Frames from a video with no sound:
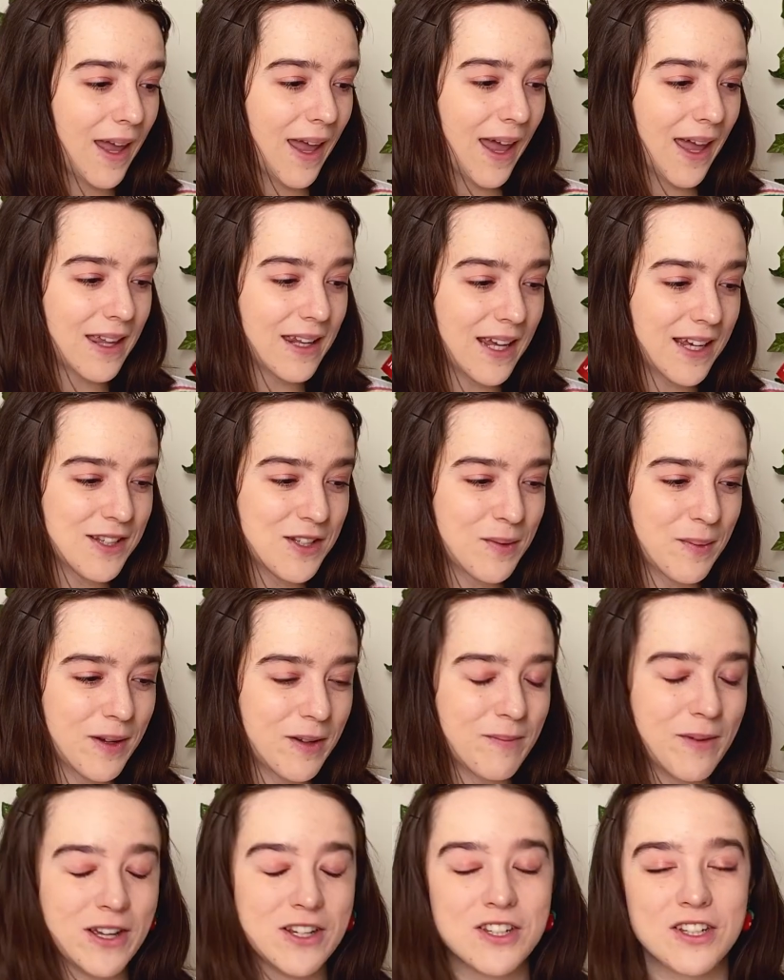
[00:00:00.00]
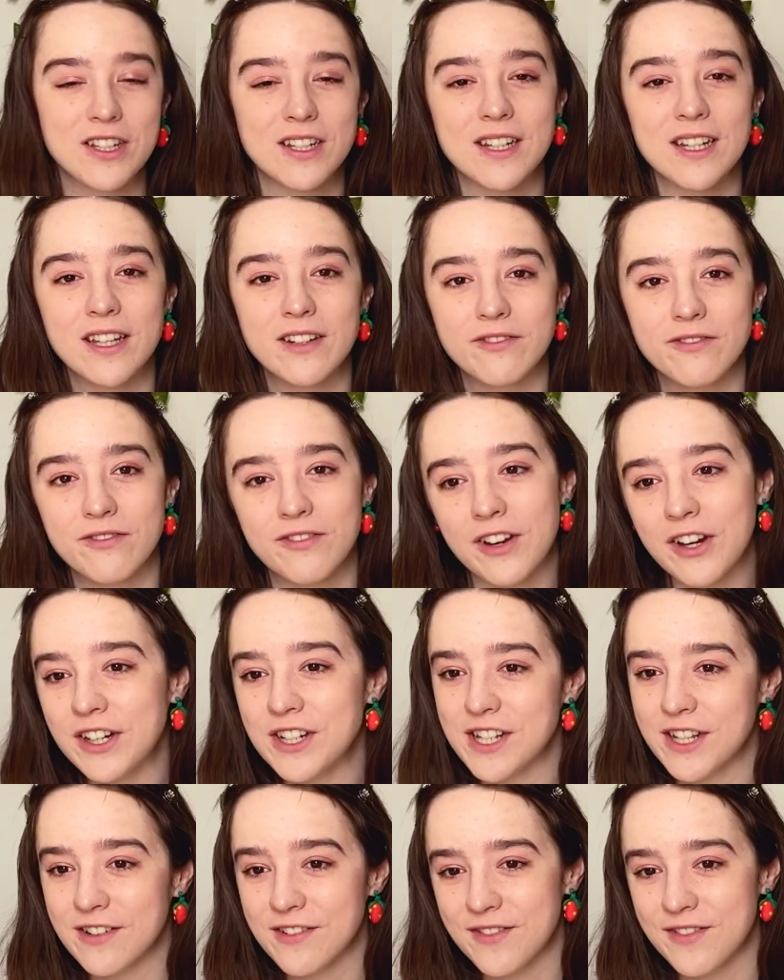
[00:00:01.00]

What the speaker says: And as you might imagine, in fairy tale